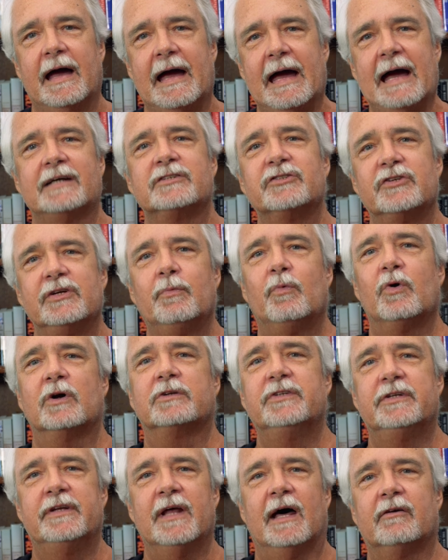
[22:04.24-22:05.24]
Actually
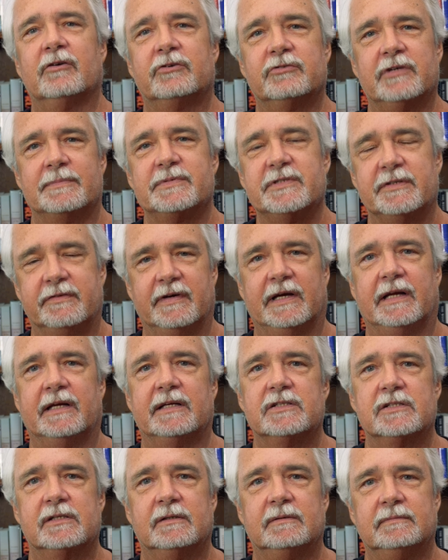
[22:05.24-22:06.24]
worked to Donald Trump's
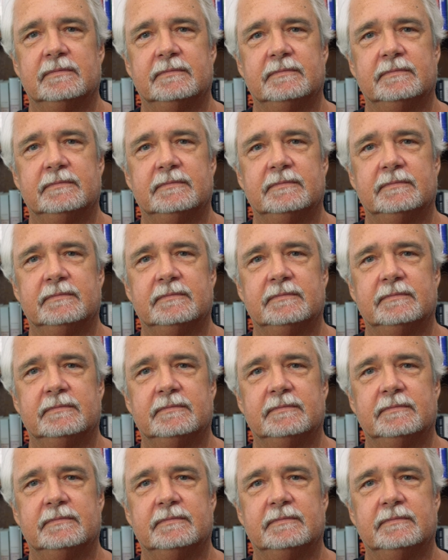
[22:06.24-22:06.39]
advantage.